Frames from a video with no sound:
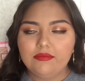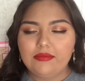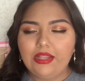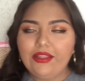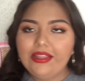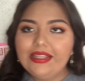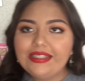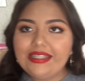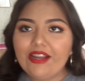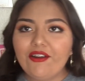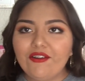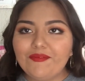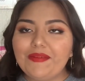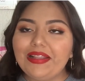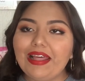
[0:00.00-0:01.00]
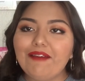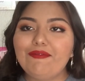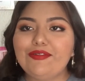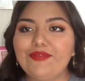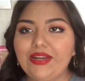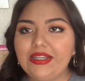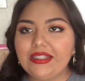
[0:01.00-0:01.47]
now that this era of my life
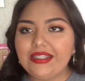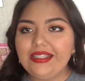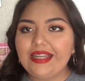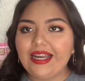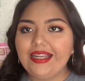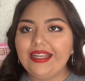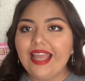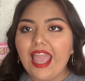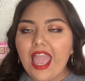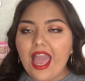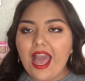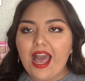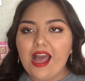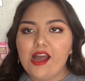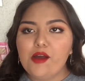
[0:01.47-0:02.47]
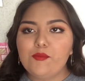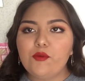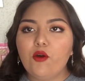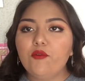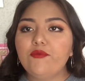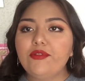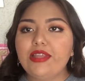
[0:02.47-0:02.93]
is finally done,
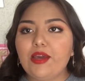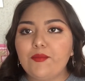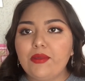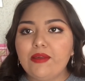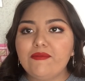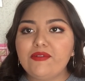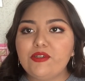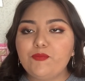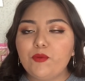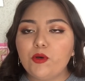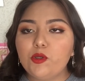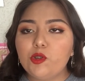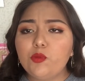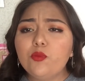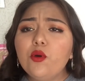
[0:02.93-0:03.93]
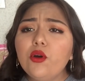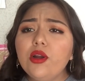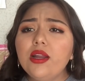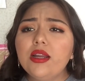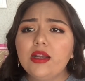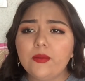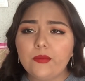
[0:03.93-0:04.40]
hopefully I'll be able to post
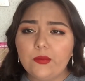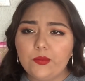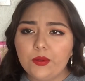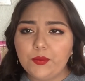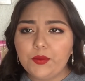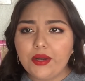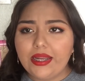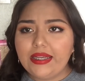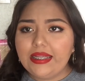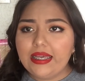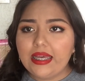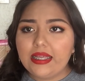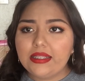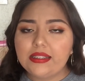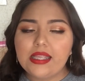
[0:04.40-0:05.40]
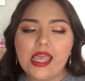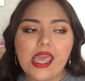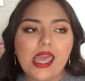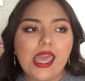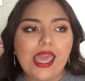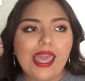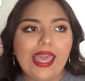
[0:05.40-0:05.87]
more, come up with more ideas,
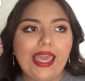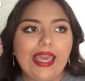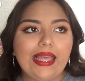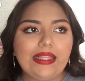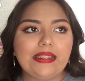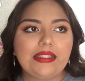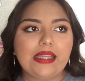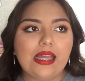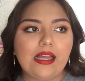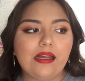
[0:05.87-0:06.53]
and